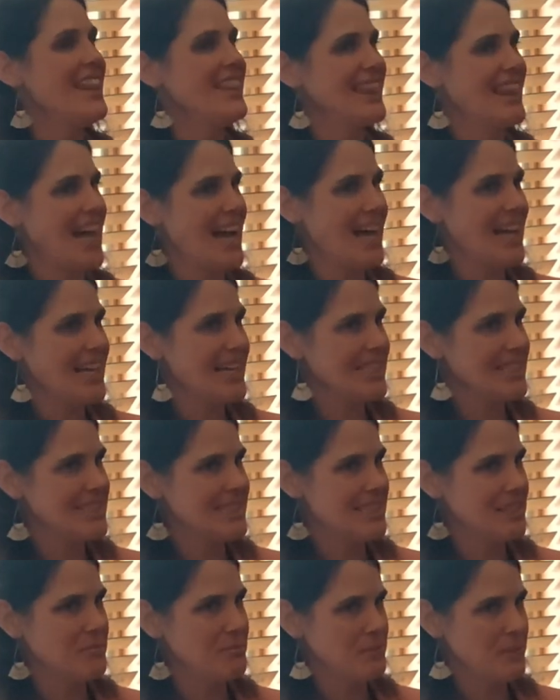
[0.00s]
That
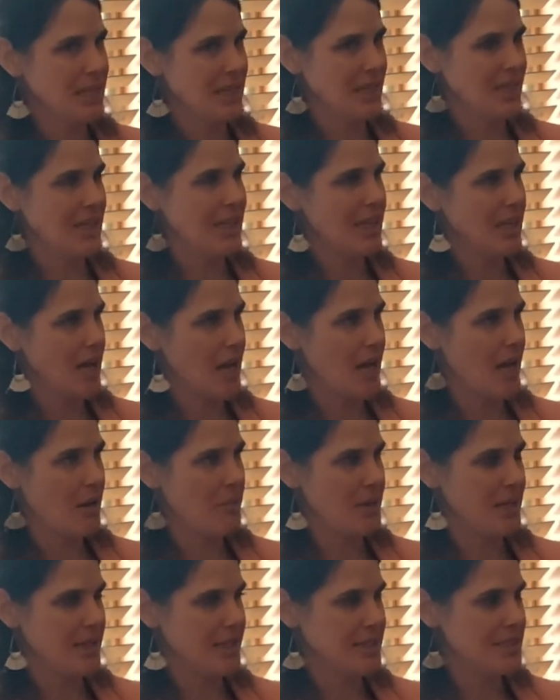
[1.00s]
to me,
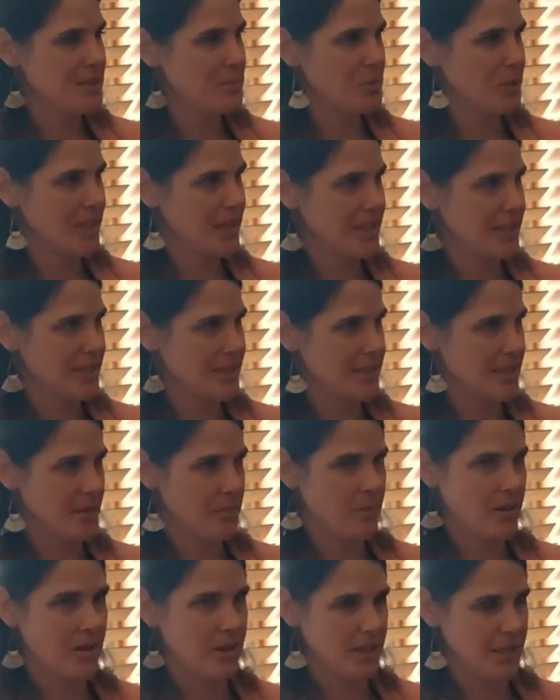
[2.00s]
in the spring and the
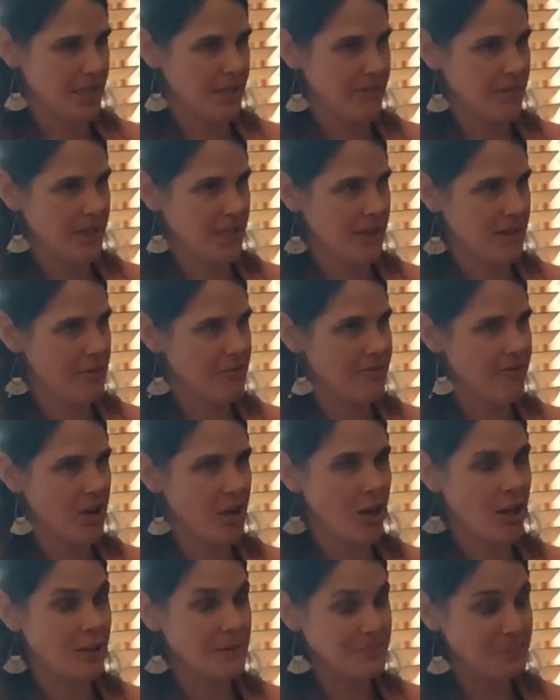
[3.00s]
summer and even in the
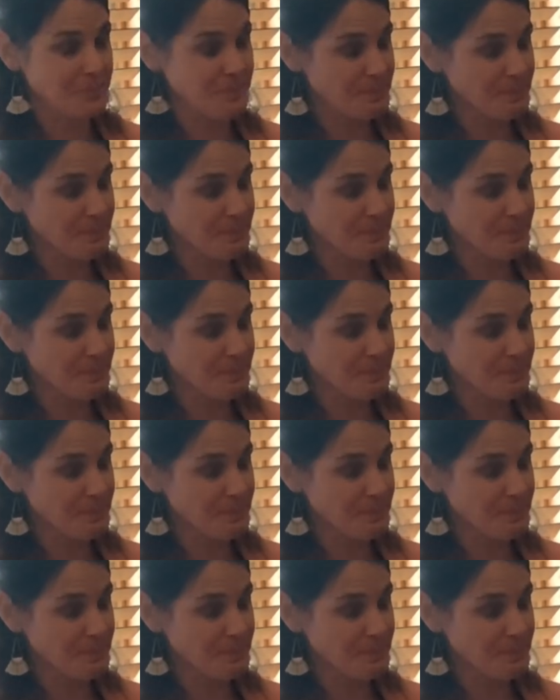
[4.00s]
fall,